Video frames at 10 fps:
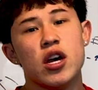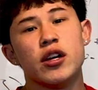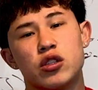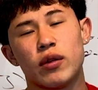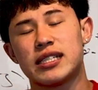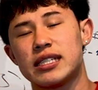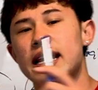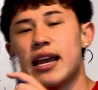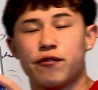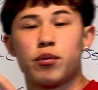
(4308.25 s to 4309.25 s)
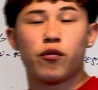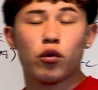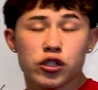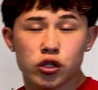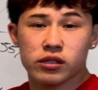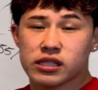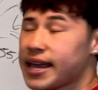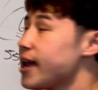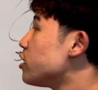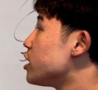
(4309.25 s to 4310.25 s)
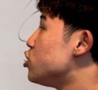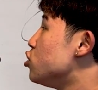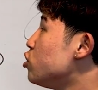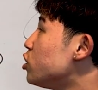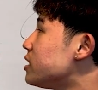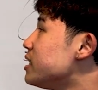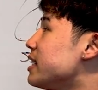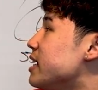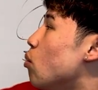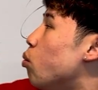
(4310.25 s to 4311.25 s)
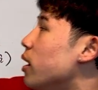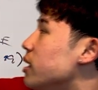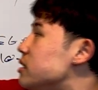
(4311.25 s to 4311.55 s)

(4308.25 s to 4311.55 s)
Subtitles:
So let's say before you start scaling, you just need to get one